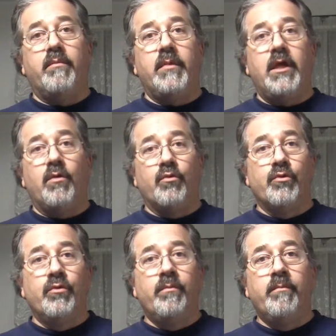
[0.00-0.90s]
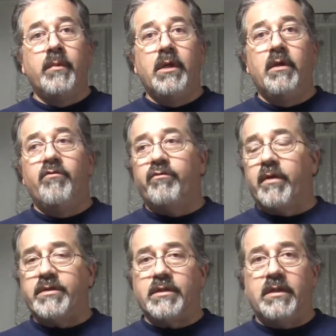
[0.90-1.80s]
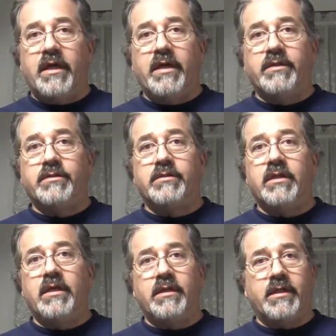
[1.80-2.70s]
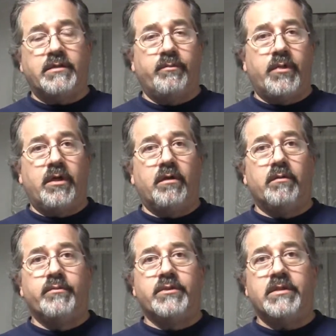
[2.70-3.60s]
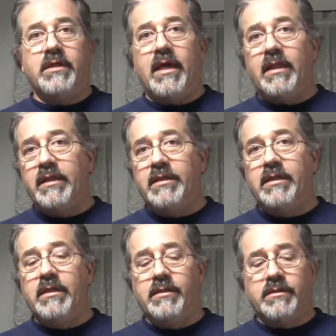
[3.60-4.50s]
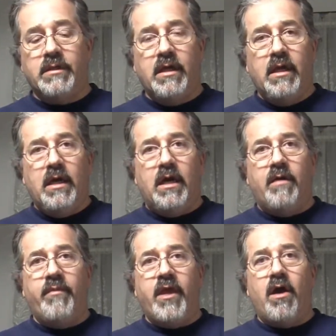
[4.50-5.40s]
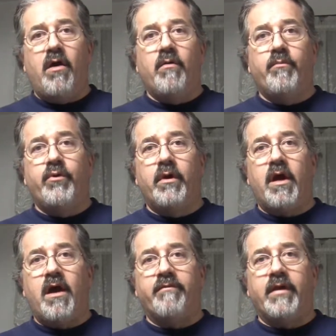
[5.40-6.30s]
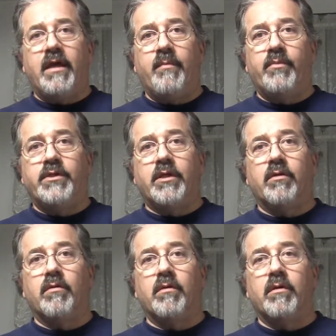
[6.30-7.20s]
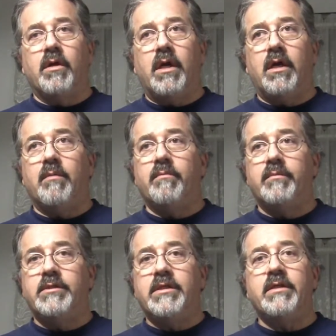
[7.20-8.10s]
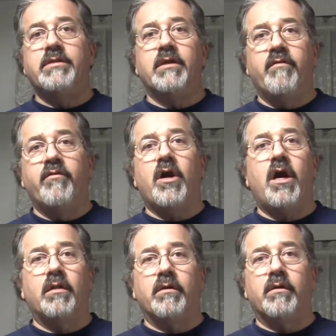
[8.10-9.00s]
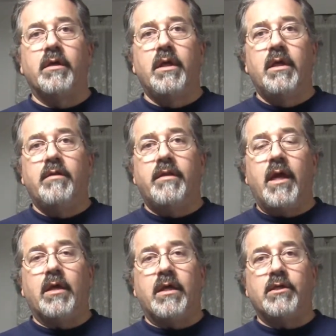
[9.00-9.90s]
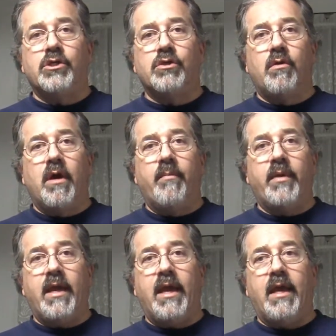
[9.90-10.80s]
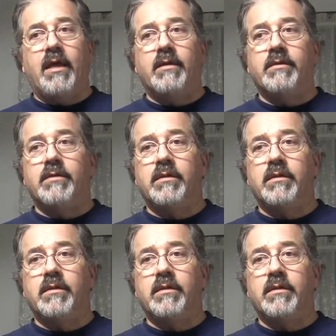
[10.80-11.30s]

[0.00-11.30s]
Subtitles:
in a room, fluorescent lights, incandescent bulbs, LEDs, they all put off a particular tint of color that can show up and